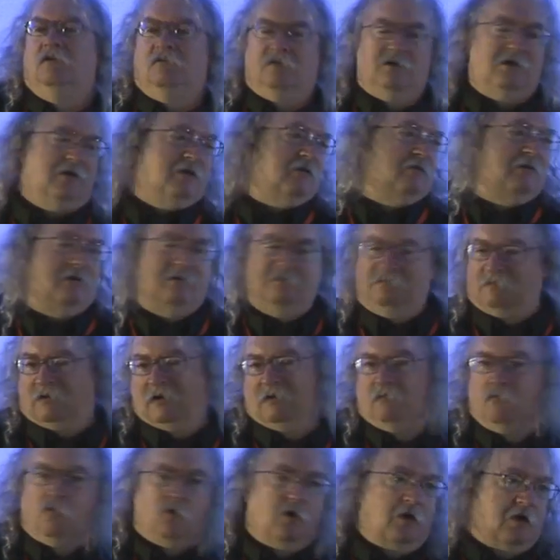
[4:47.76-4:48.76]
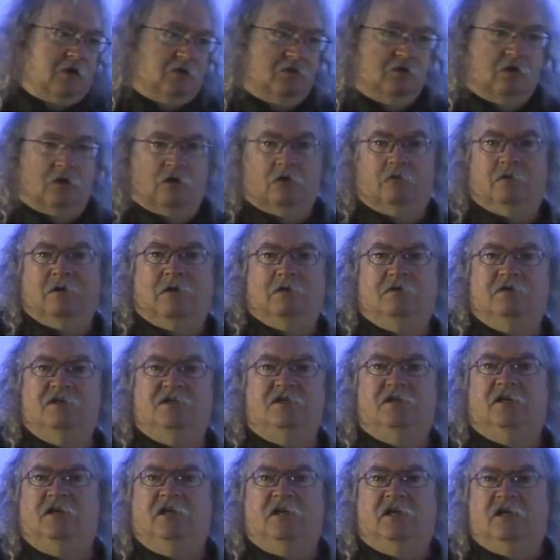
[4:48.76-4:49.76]
Well, I walked all around the
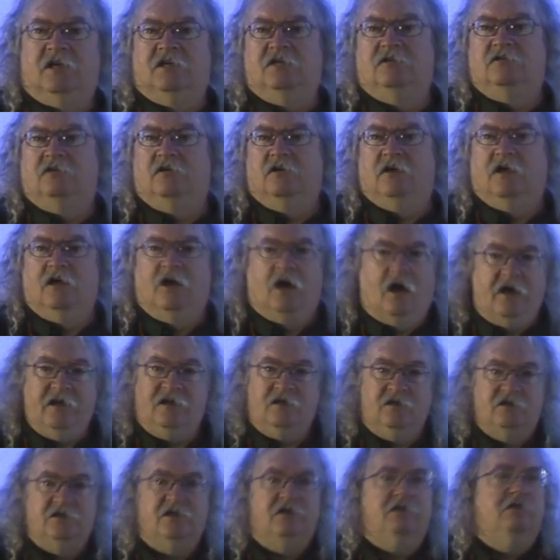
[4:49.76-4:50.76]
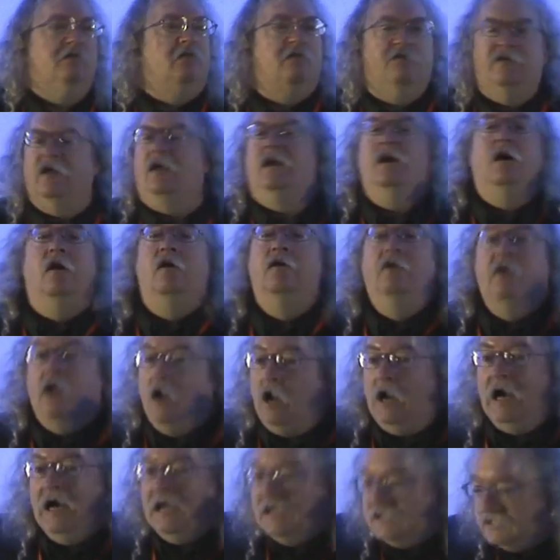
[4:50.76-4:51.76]
city yesterday. I can tell you, they are
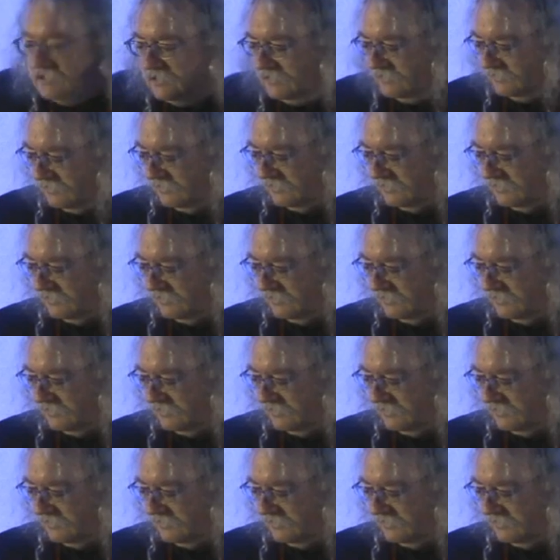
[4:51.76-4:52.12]
not.